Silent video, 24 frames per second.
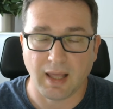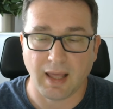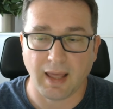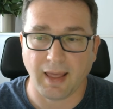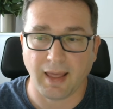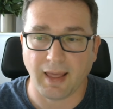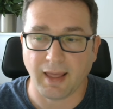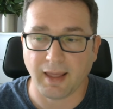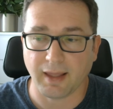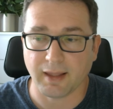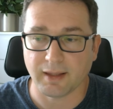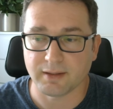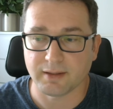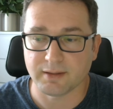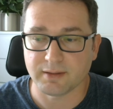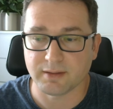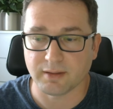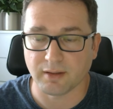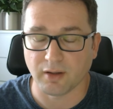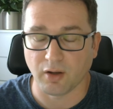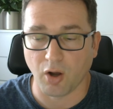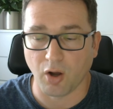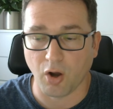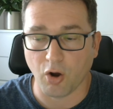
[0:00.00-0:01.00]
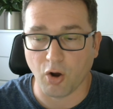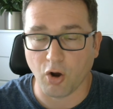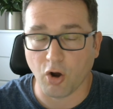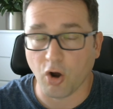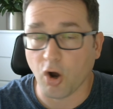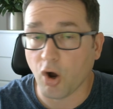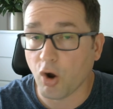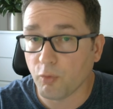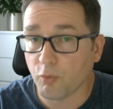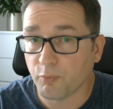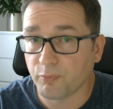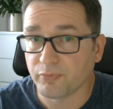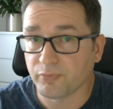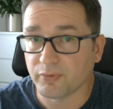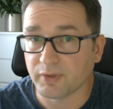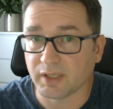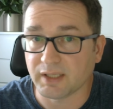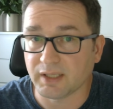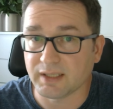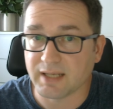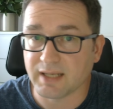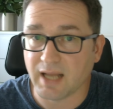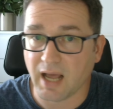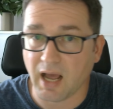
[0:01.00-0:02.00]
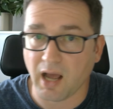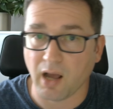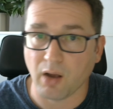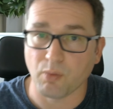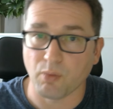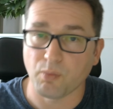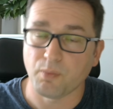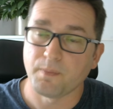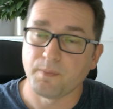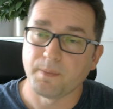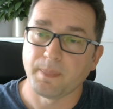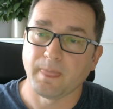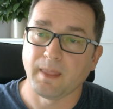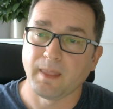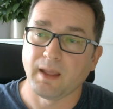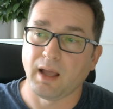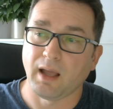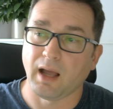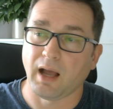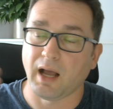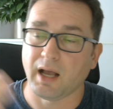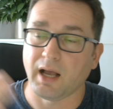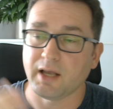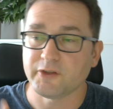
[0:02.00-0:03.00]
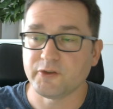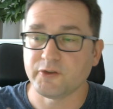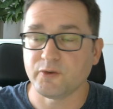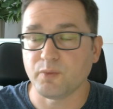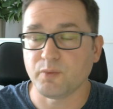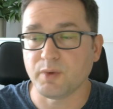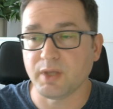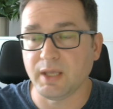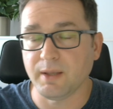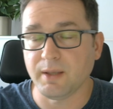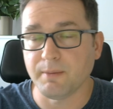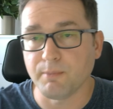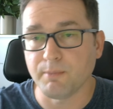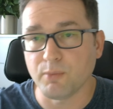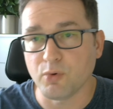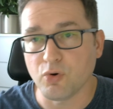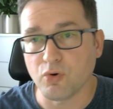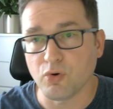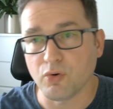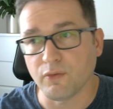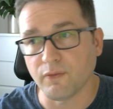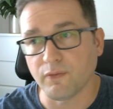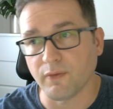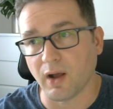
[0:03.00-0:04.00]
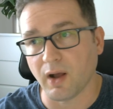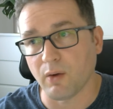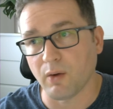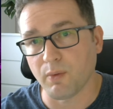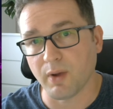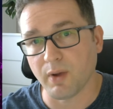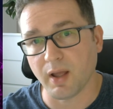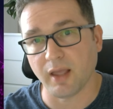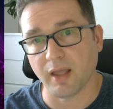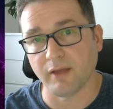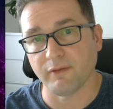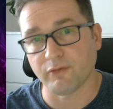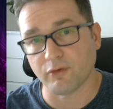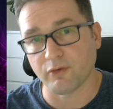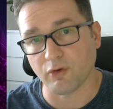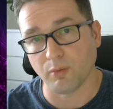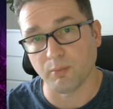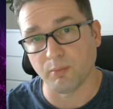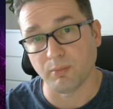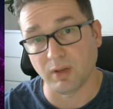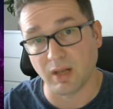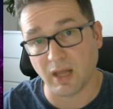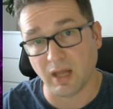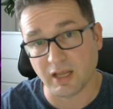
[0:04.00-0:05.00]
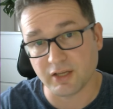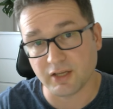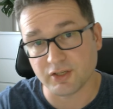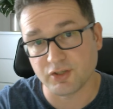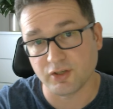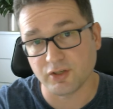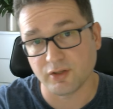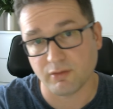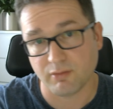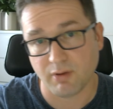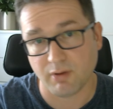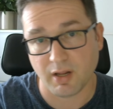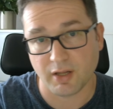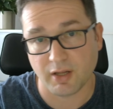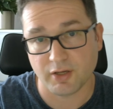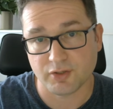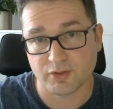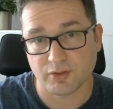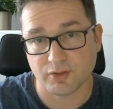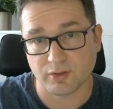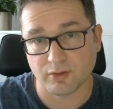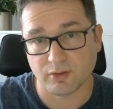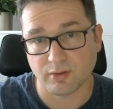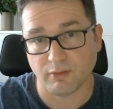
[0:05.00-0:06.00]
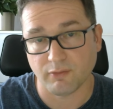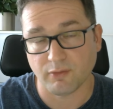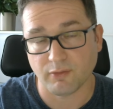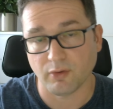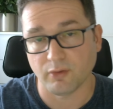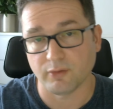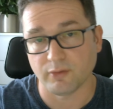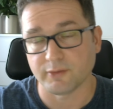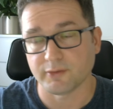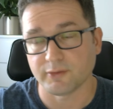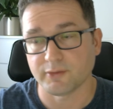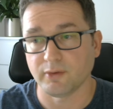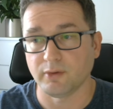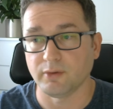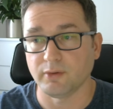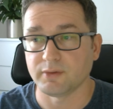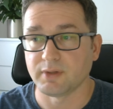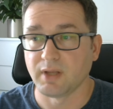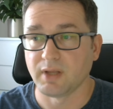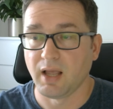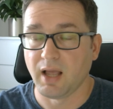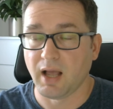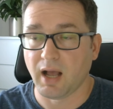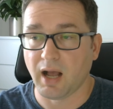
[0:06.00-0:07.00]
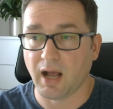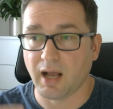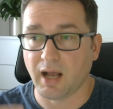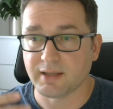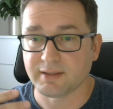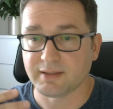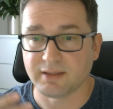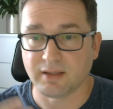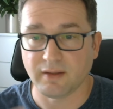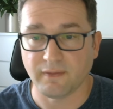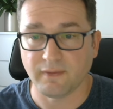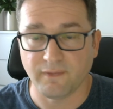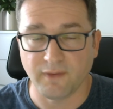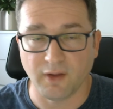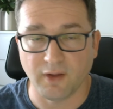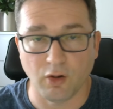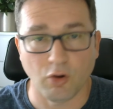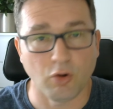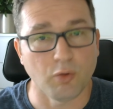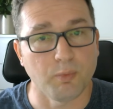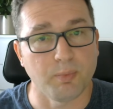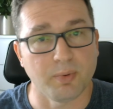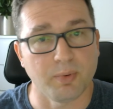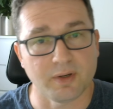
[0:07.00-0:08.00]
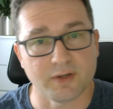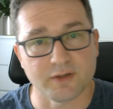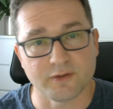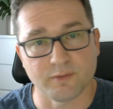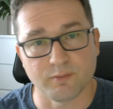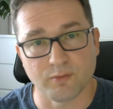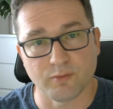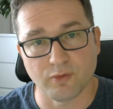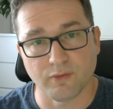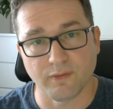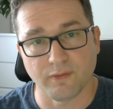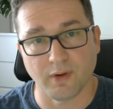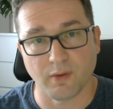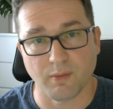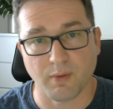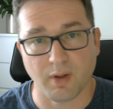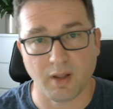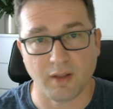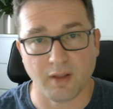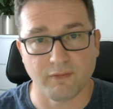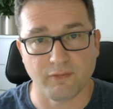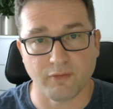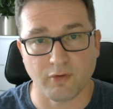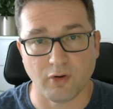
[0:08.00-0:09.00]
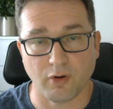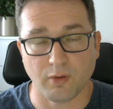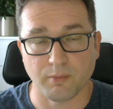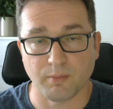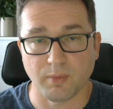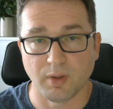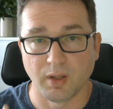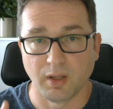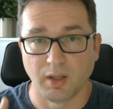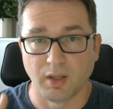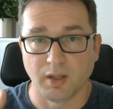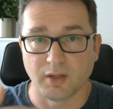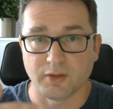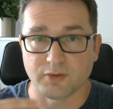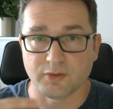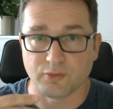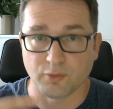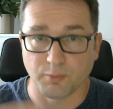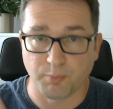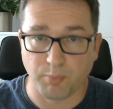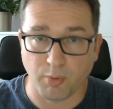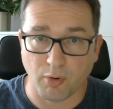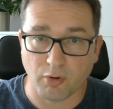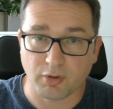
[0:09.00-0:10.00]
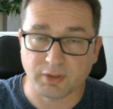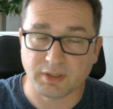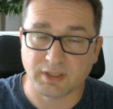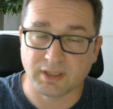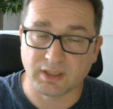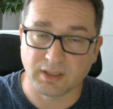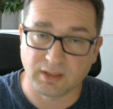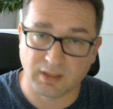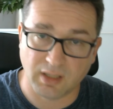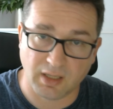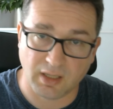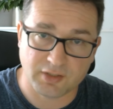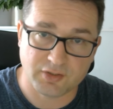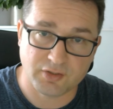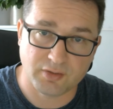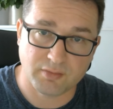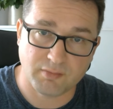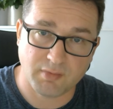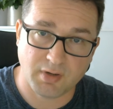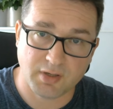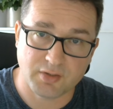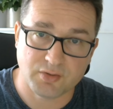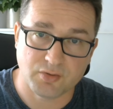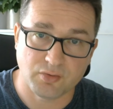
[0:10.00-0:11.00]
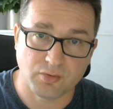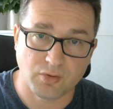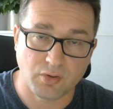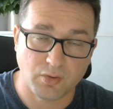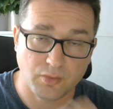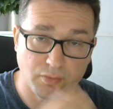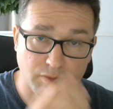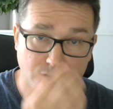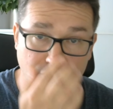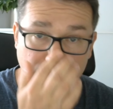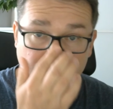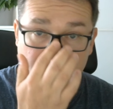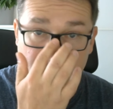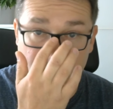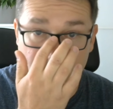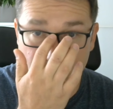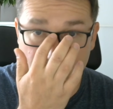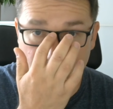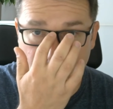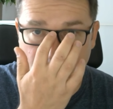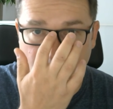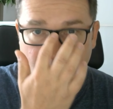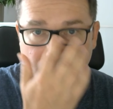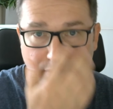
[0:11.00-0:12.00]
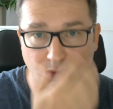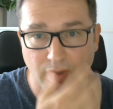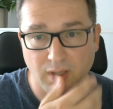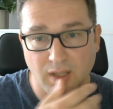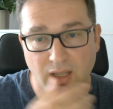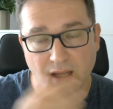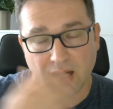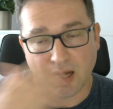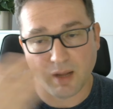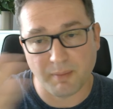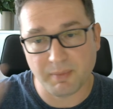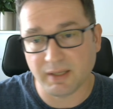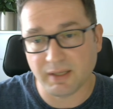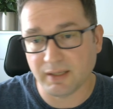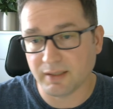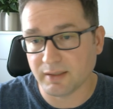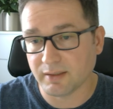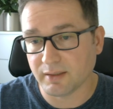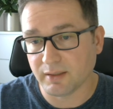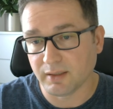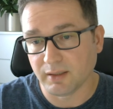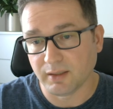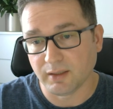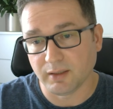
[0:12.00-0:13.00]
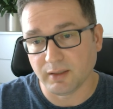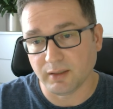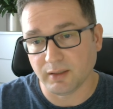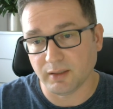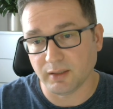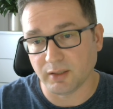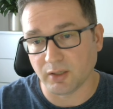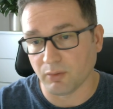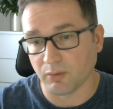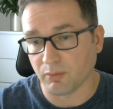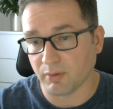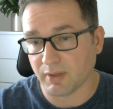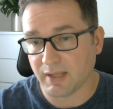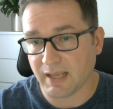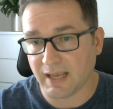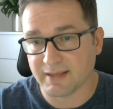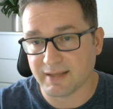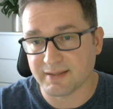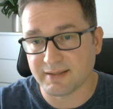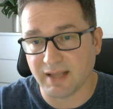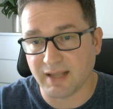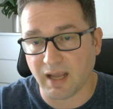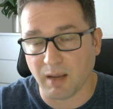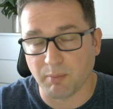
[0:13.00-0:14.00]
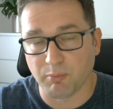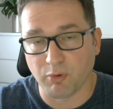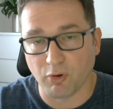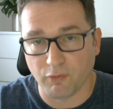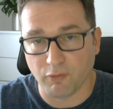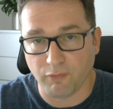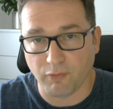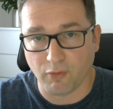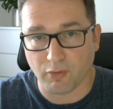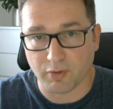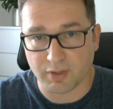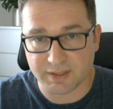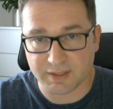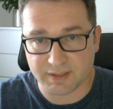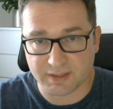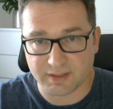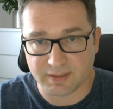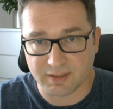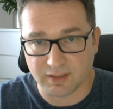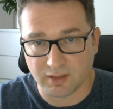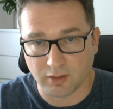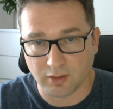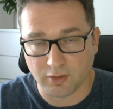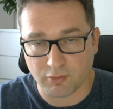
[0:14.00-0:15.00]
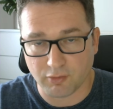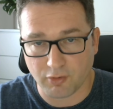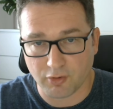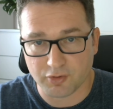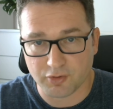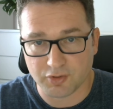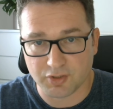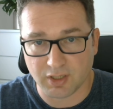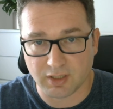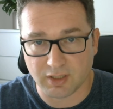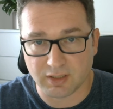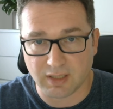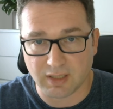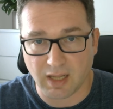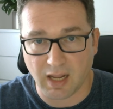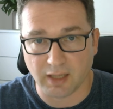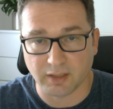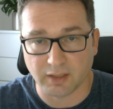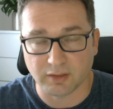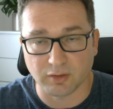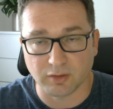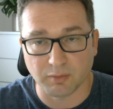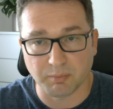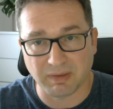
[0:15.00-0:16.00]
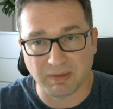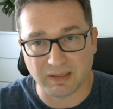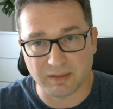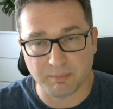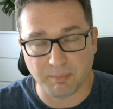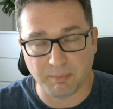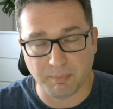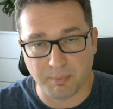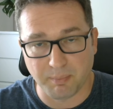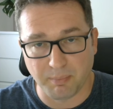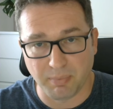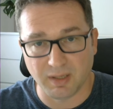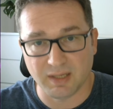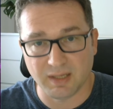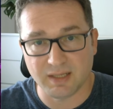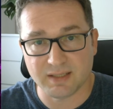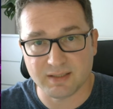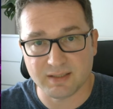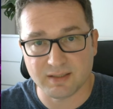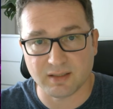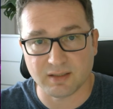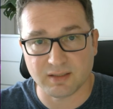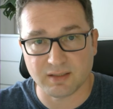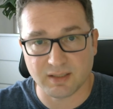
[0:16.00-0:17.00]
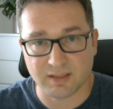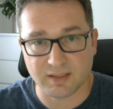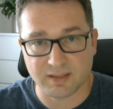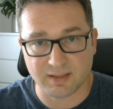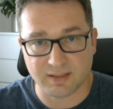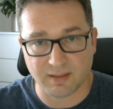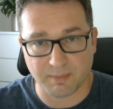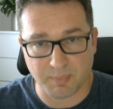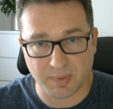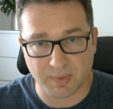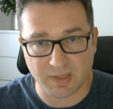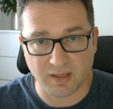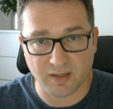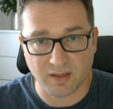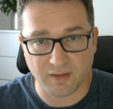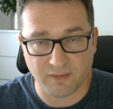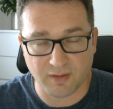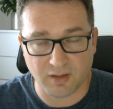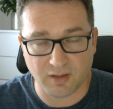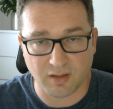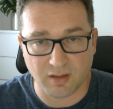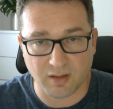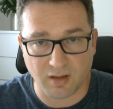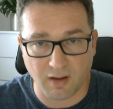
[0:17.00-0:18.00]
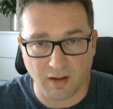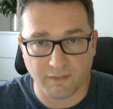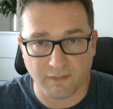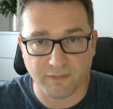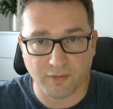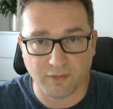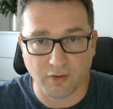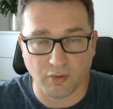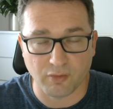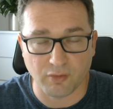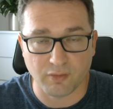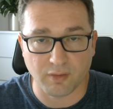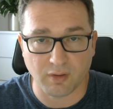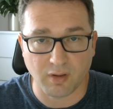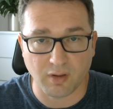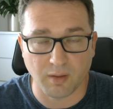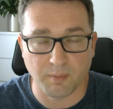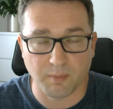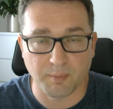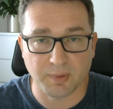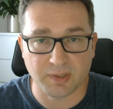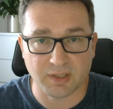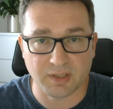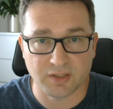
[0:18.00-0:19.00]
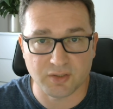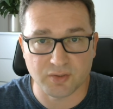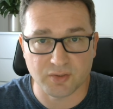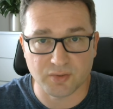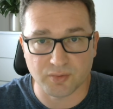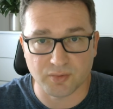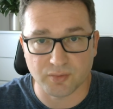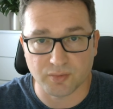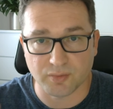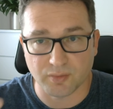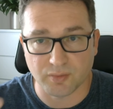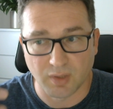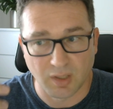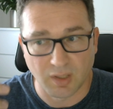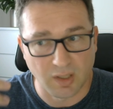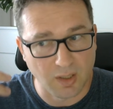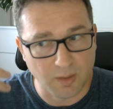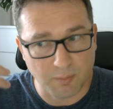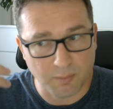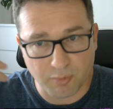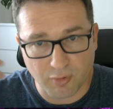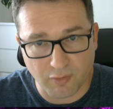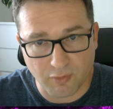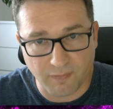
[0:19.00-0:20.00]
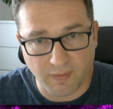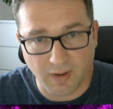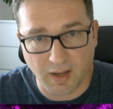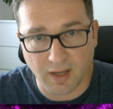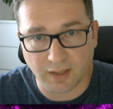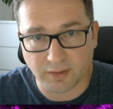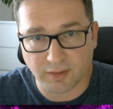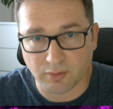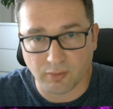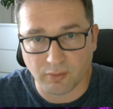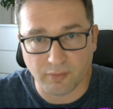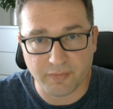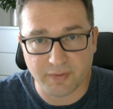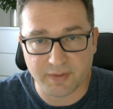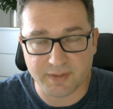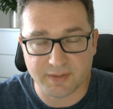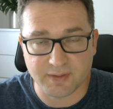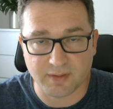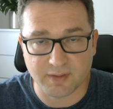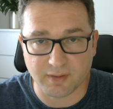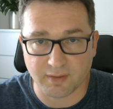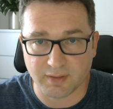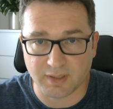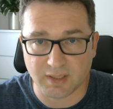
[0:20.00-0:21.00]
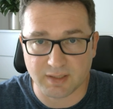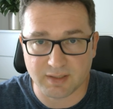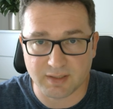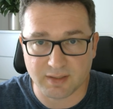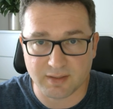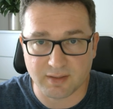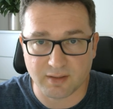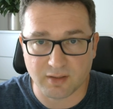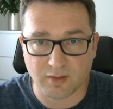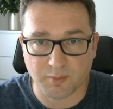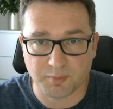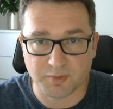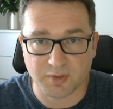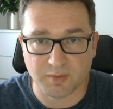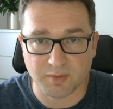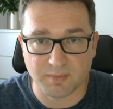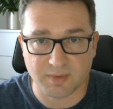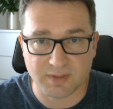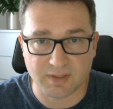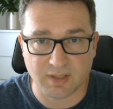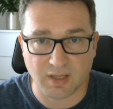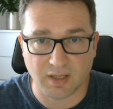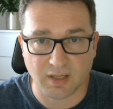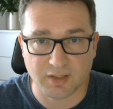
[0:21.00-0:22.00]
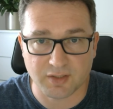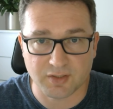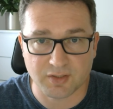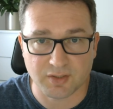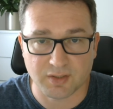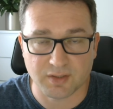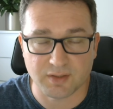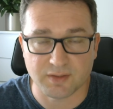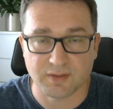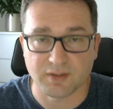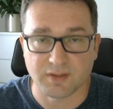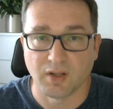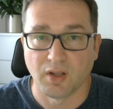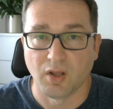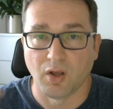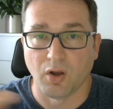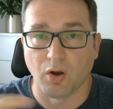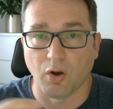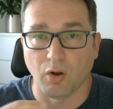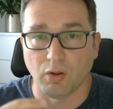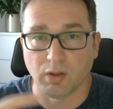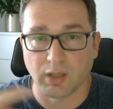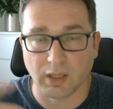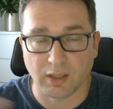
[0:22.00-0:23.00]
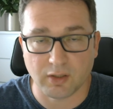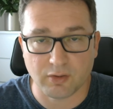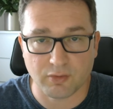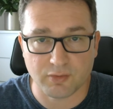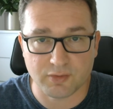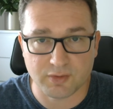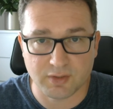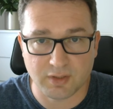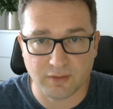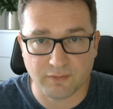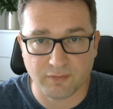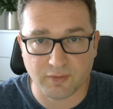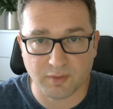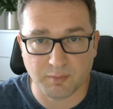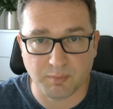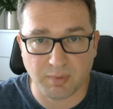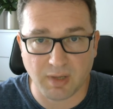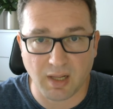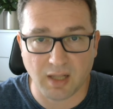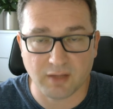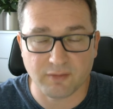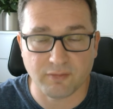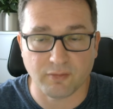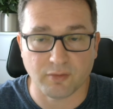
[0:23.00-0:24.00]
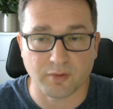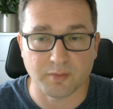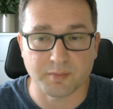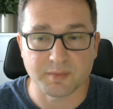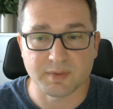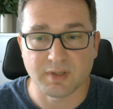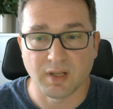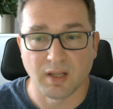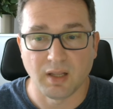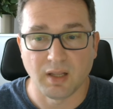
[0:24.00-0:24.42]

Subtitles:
And hopefully now, as we move away from last generation of consoles, as developers move away from supporting last generation consoles too. Yes, Diablo 4 is still cross-gen title, but Blizzard is a big enough company to provide all these necessary optimizations all across different platforms.